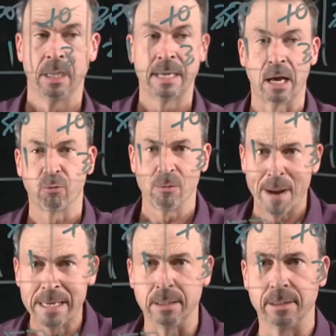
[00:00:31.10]
Now, the
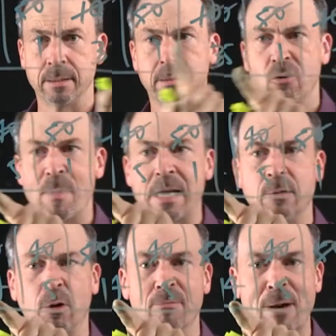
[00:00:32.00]
remainders, we've
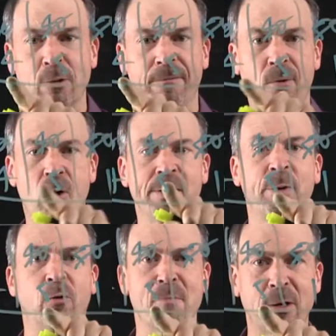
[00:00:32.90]
got a remainder of 4, we've
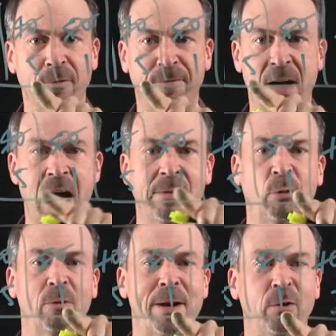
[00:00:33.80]
got a remainder of 5, we've
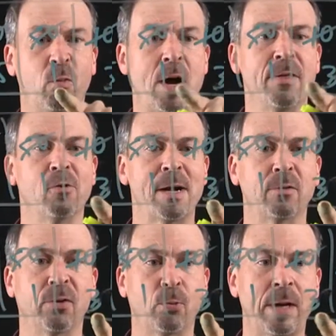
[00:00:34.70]
got a remainder of 1, the remainder
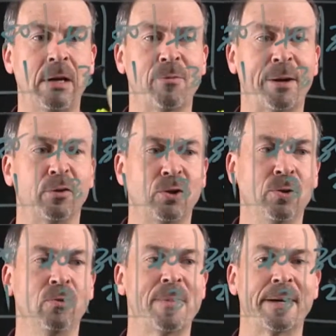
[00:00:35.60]
of 3, remainder of
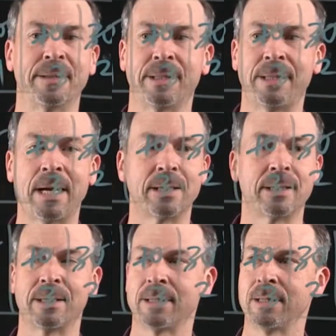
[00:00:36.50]
2, remainder of
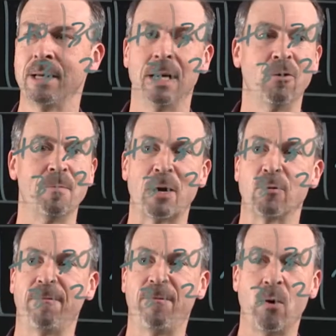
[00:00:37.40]
6, remainder
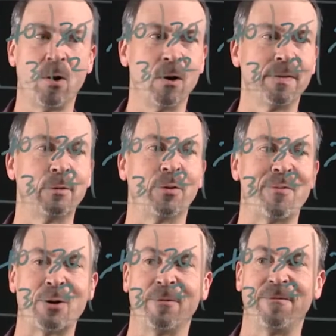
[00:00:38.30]
of 4, the
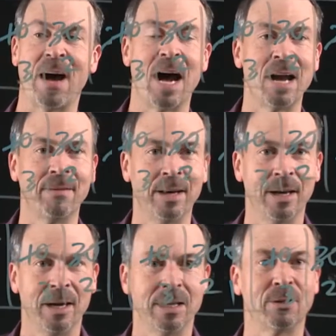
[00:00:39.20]
remainder of 5.
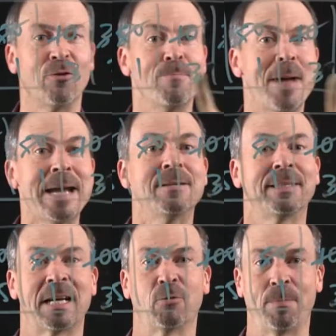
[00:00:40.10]
So the remainders
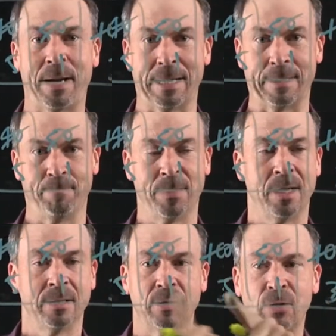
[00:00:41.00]
start repeating.
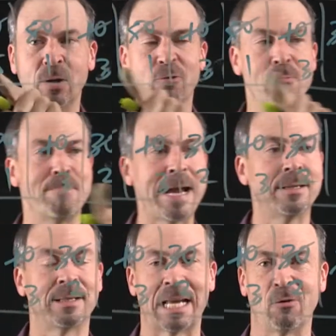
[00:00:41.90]
So as soon as the
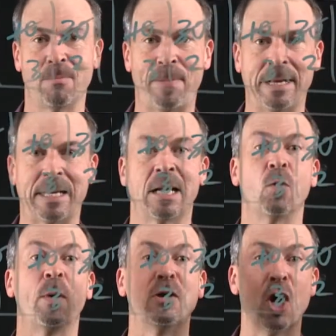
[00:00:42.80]
remainders start repeating,
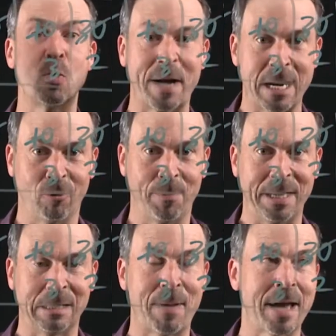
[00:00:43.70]
we know we're in a
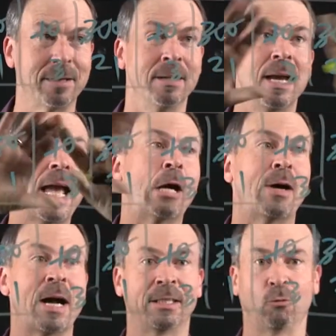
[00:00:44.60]
repeating pattern, our
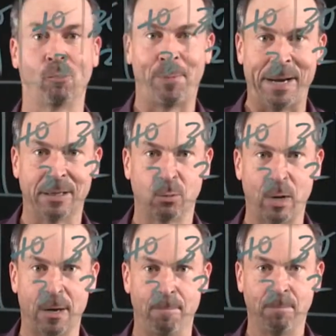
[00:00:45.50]
answer will repeat as
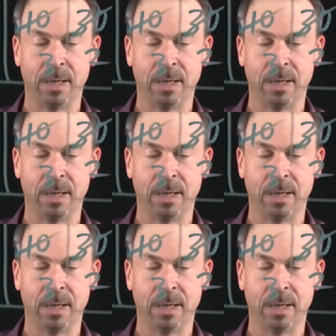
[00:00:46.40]
well.